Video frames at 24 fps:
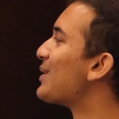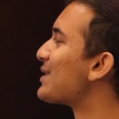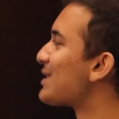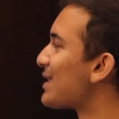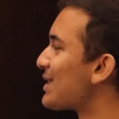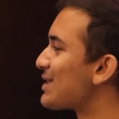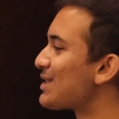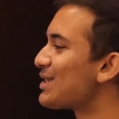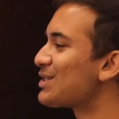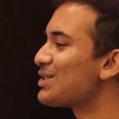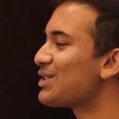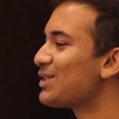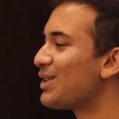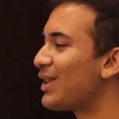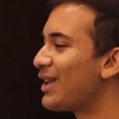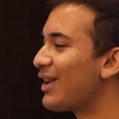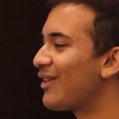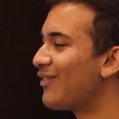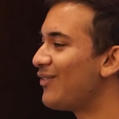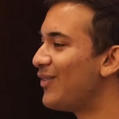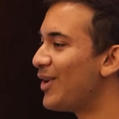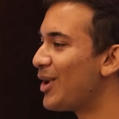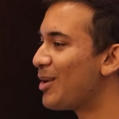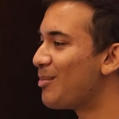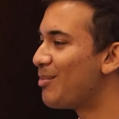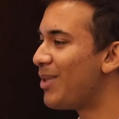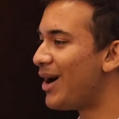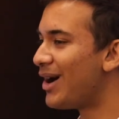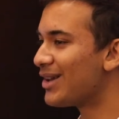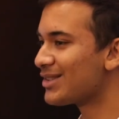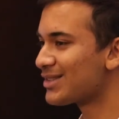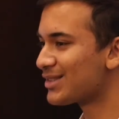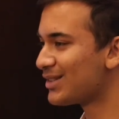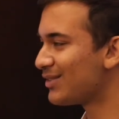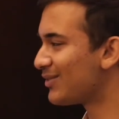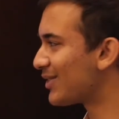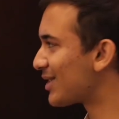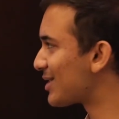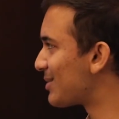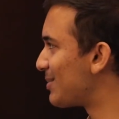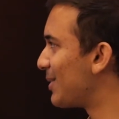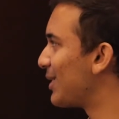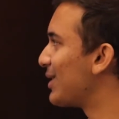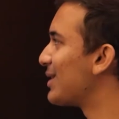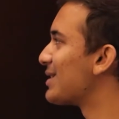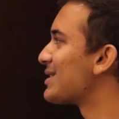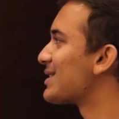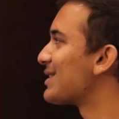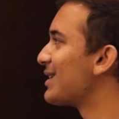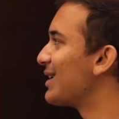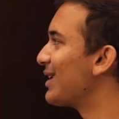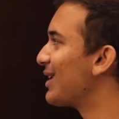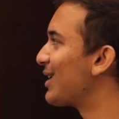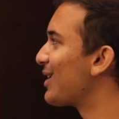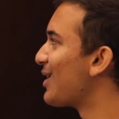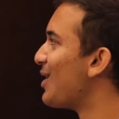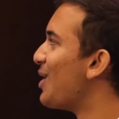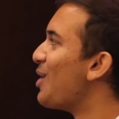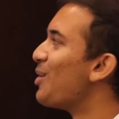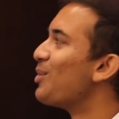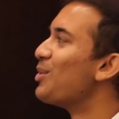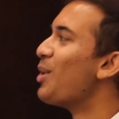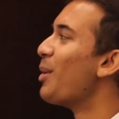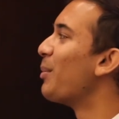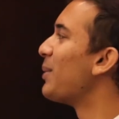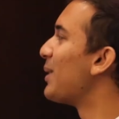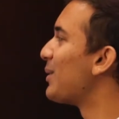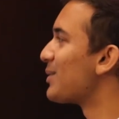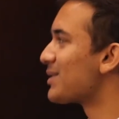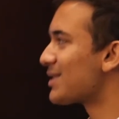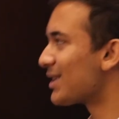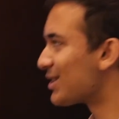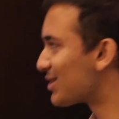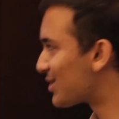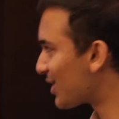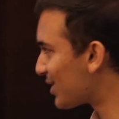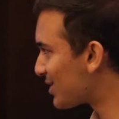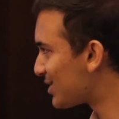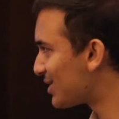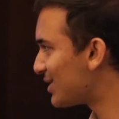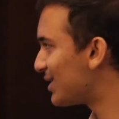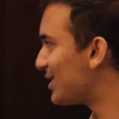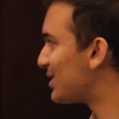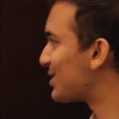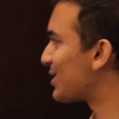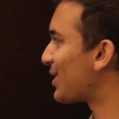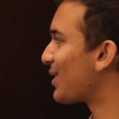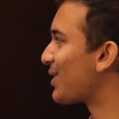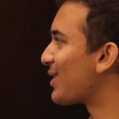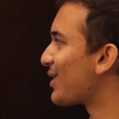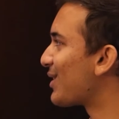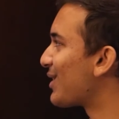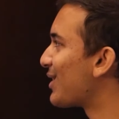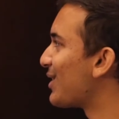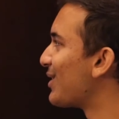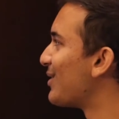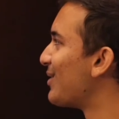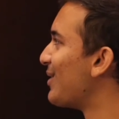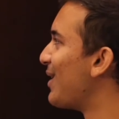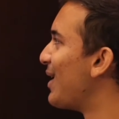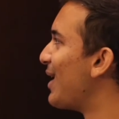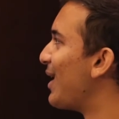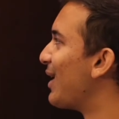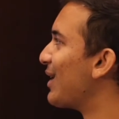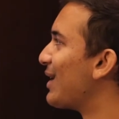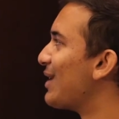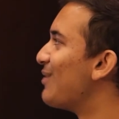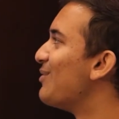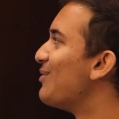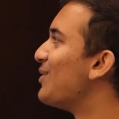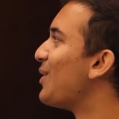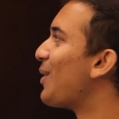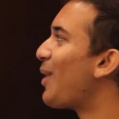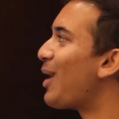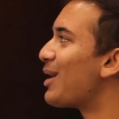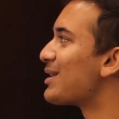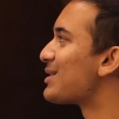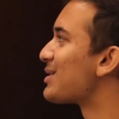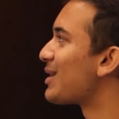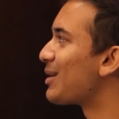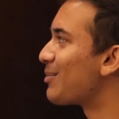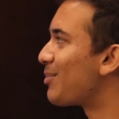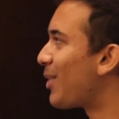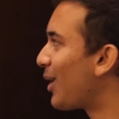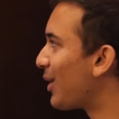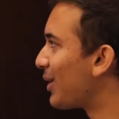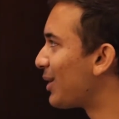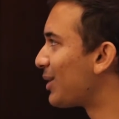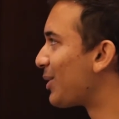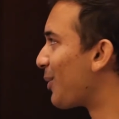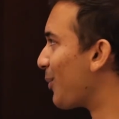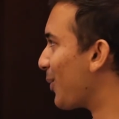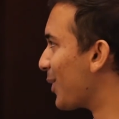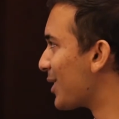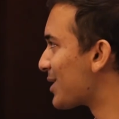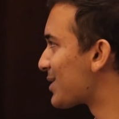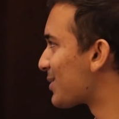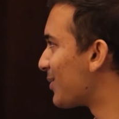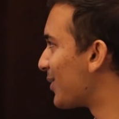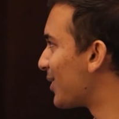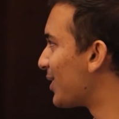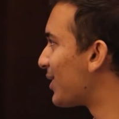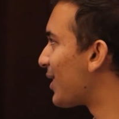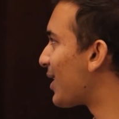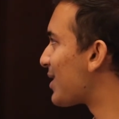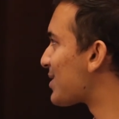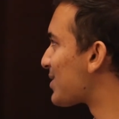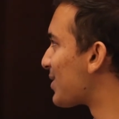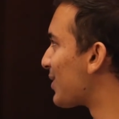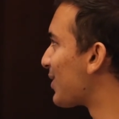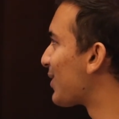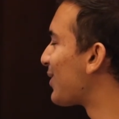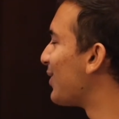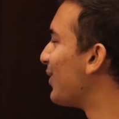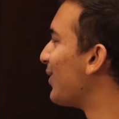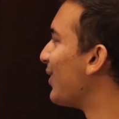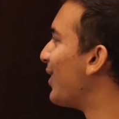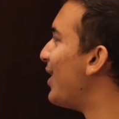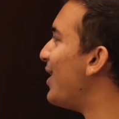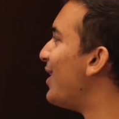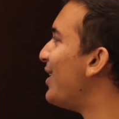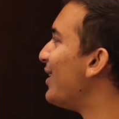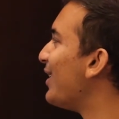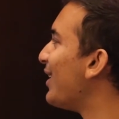it was like such a like fun, positive experience. Like nobody was like judging each other, even though I was like probably the worst one in that circle.